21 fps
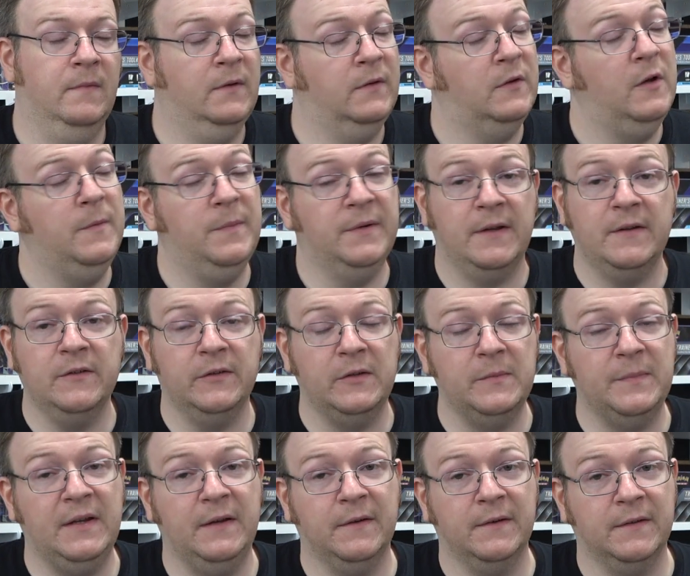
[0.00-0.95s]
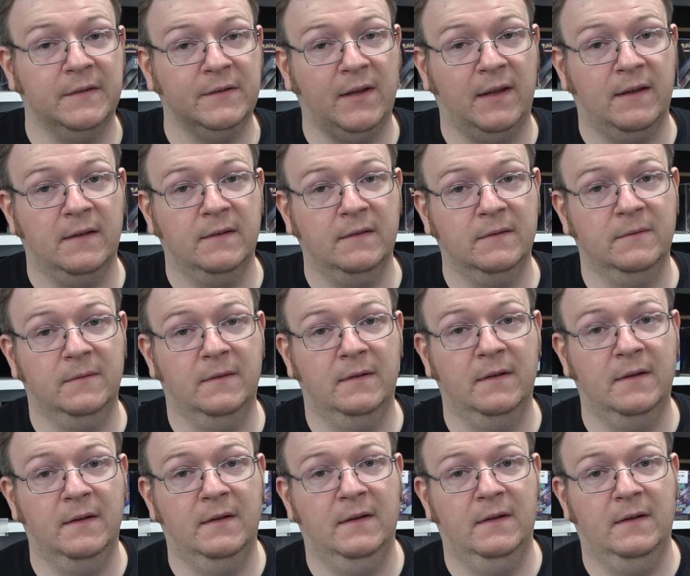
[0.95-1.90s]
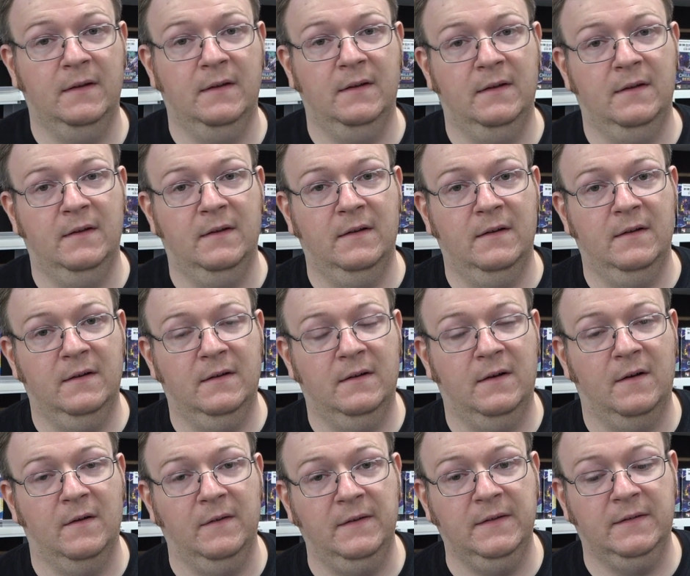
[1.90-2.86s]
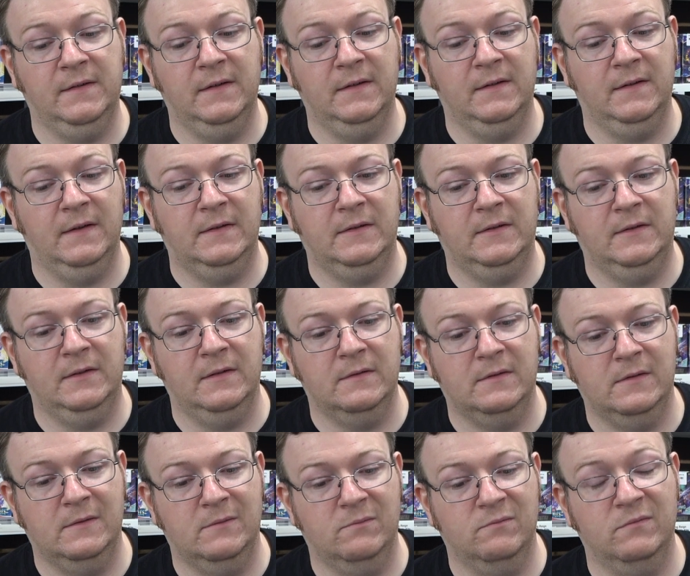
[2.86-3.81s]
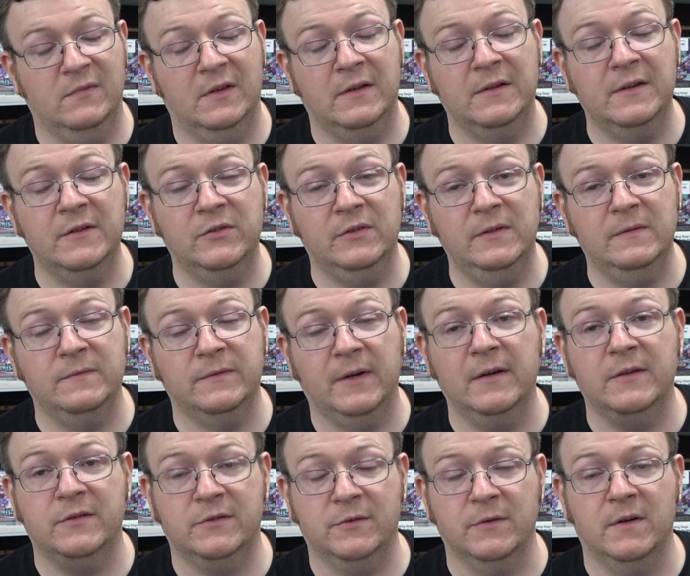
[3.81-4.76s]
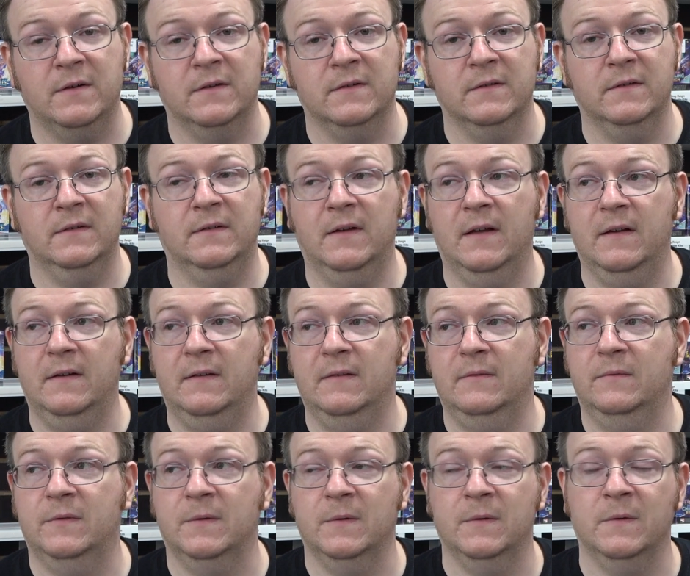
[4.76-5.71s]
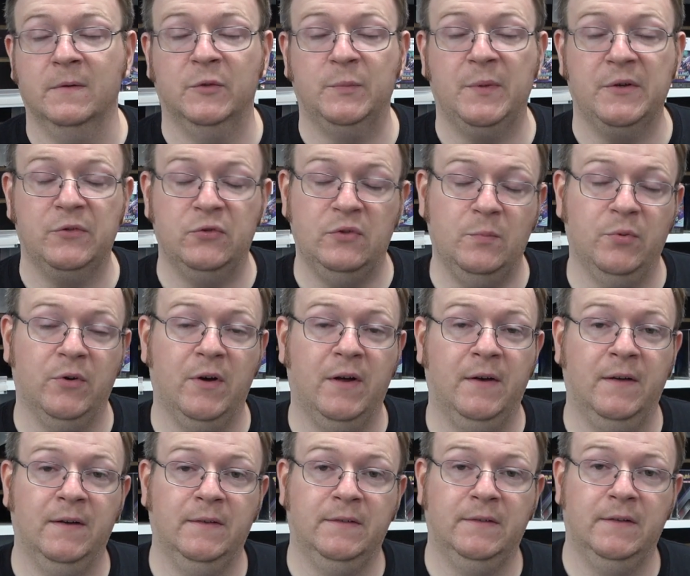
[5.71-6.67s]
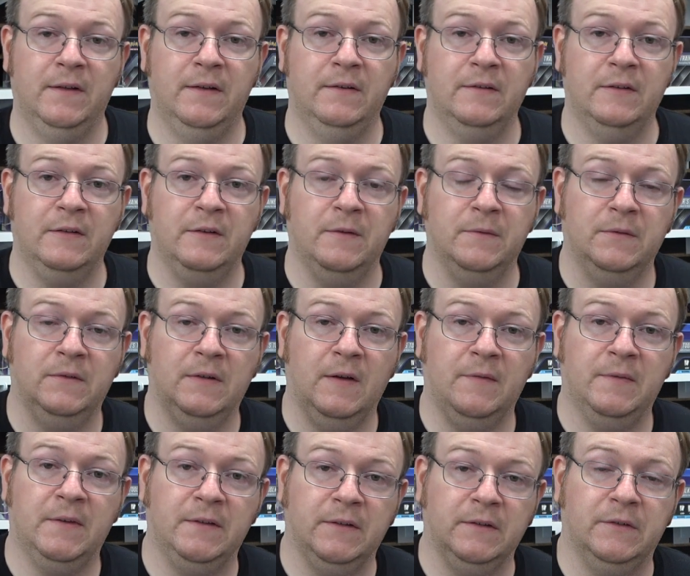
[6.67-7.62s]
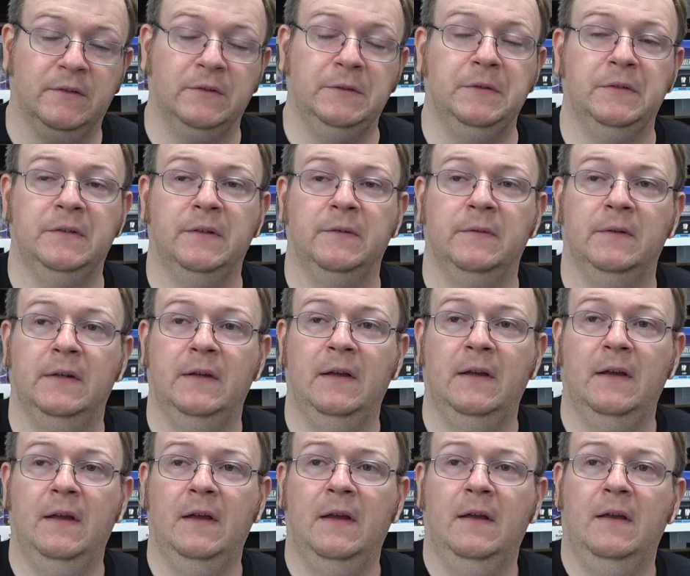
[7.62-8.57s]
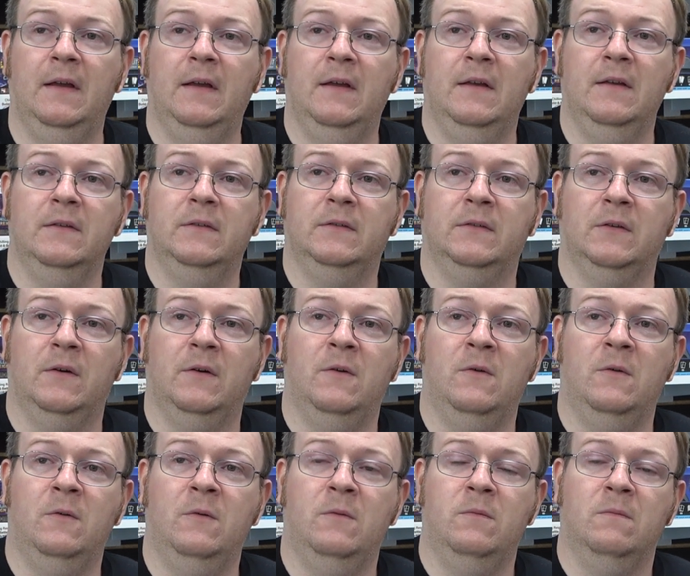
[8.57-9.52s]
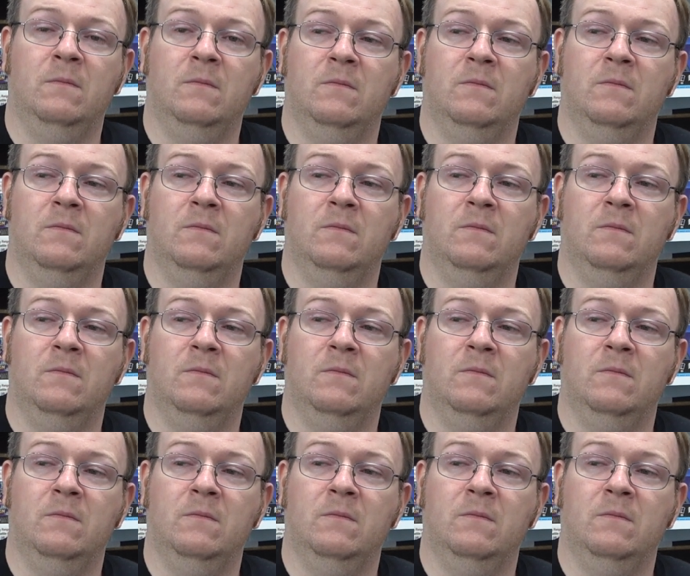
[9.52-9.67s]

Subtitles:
could potentially be here to stay, or at least it's initially very strong for specialty products and stuff that's exclusive. So